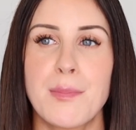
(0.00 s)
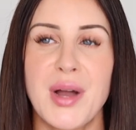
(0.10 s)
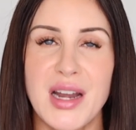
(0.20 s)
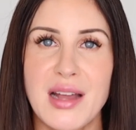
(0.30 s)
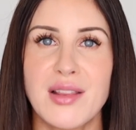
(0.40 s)

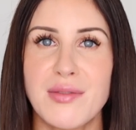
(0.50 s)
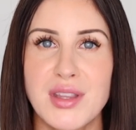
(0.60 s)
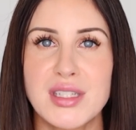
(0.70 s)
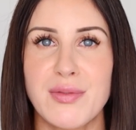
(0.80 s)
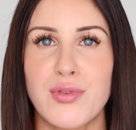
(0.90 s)
But I love
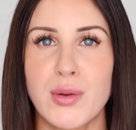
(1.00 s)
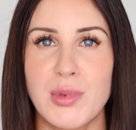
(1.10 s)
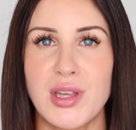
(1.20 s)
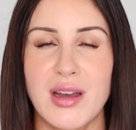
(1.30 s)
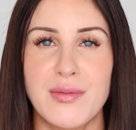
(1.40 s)
this
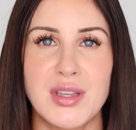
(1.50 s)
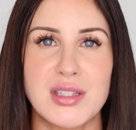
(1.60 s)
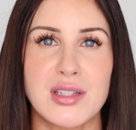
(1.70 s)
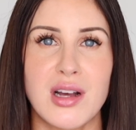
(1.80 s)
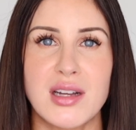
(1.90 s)
formula of
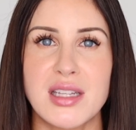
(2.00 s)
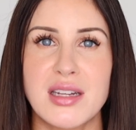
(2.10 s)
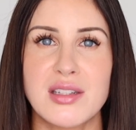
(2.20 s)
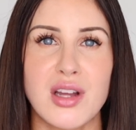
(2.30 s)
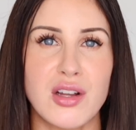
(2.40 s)
this gloss.
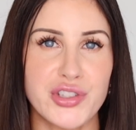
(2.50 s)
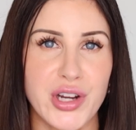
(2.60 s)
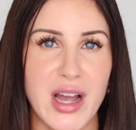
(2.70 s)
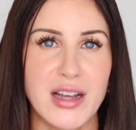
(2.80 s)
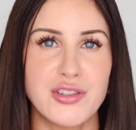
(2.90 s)
It is ultra
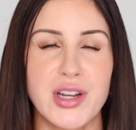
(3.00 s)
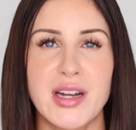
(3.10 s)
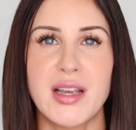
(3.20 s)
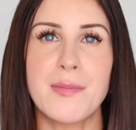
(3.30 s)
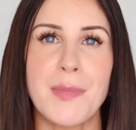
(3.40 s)

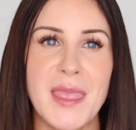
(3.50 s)
hydrating.